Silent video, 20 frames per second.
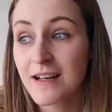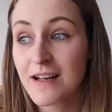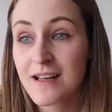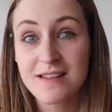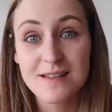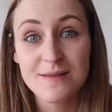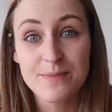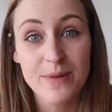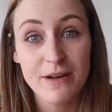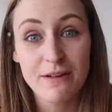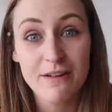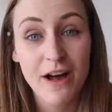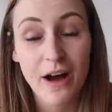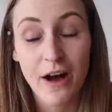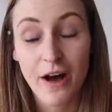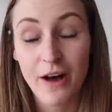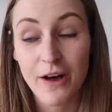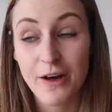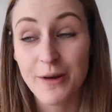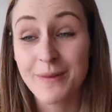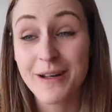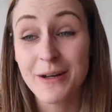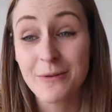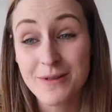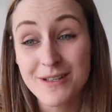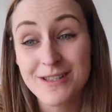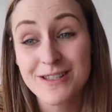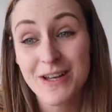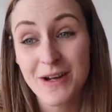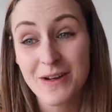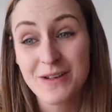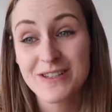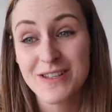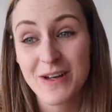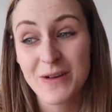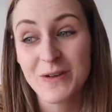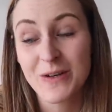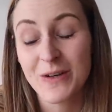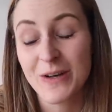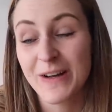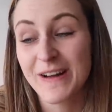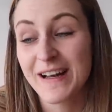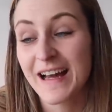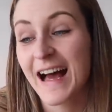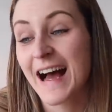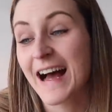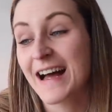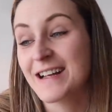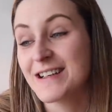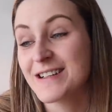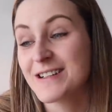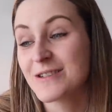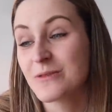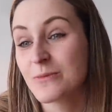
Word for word: spirit home it was so so good and